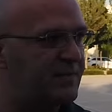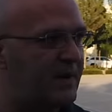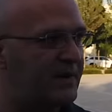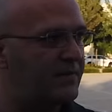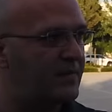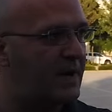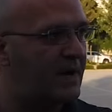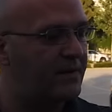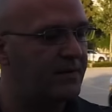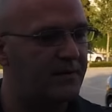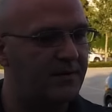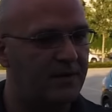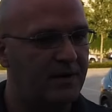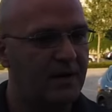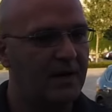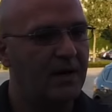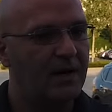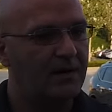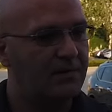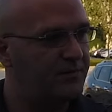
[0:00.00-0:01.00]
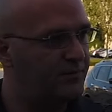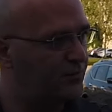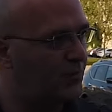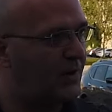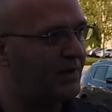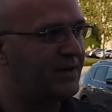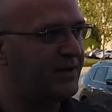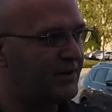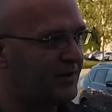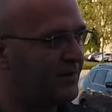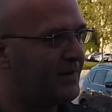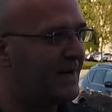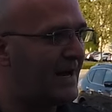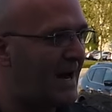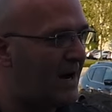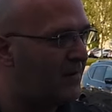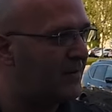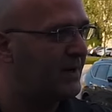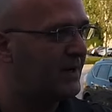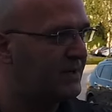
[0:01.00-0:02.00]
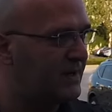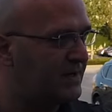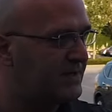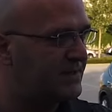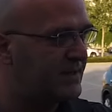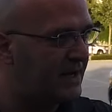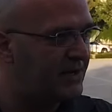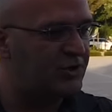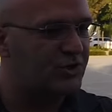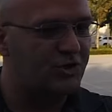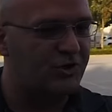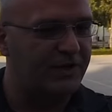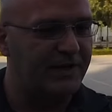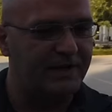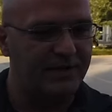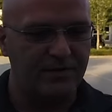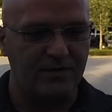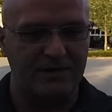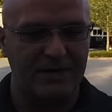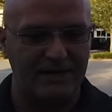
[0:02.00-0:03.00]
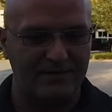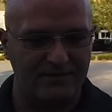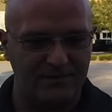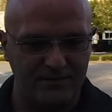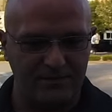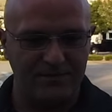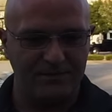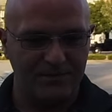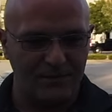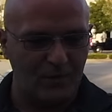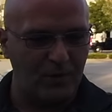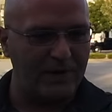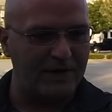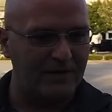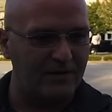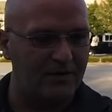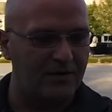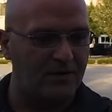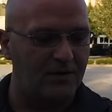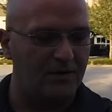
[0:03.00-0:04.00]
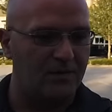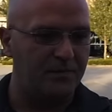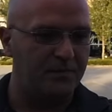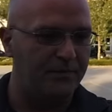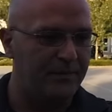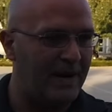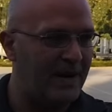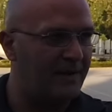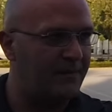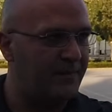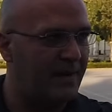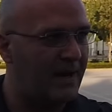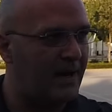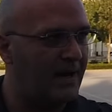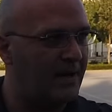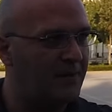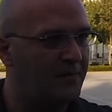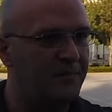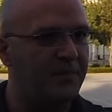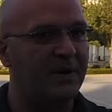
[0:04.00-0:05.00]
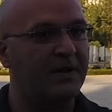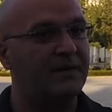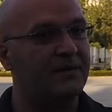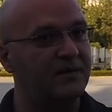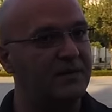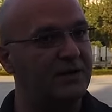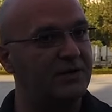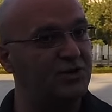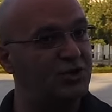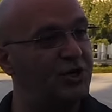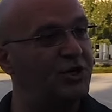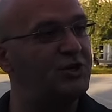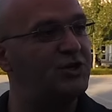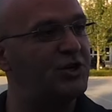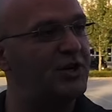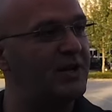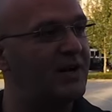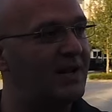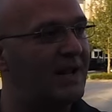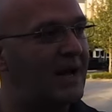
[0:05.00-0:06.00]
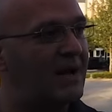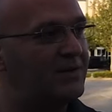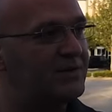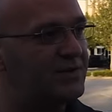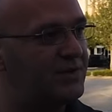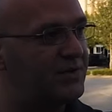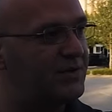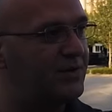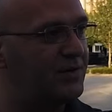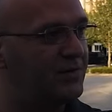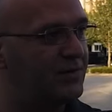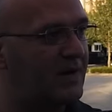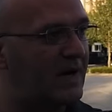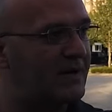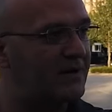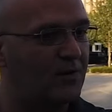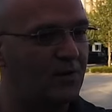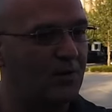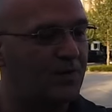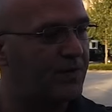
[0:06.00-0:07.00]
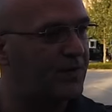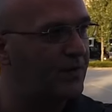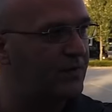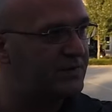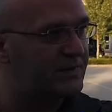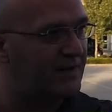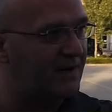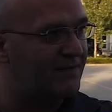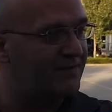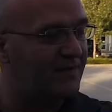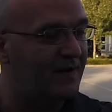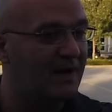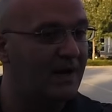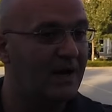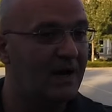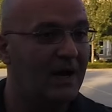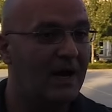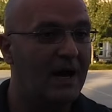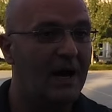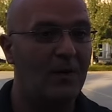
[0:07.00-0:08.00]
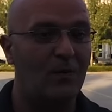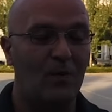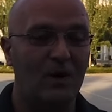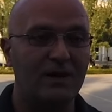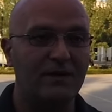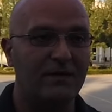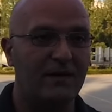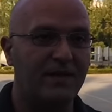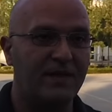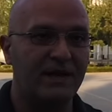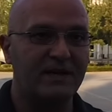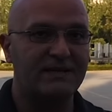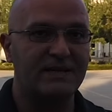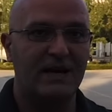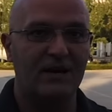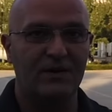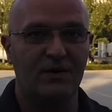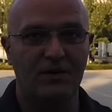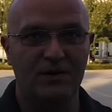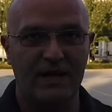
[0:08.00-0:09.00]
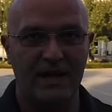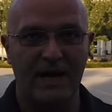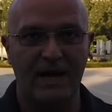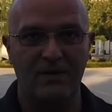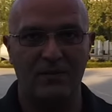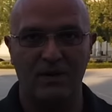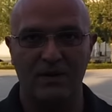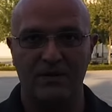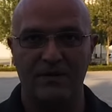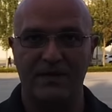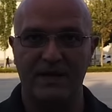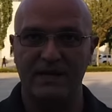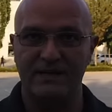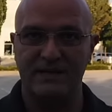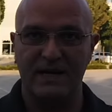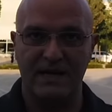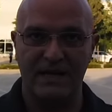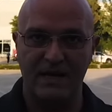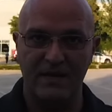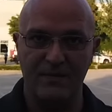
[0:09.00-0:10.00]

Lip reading: spend rather what they're doing now in essentially, you know, that quick little bang bang. But the cheat sheet allows you to kind of look through stuff. And one of the things I looked at, one of the things I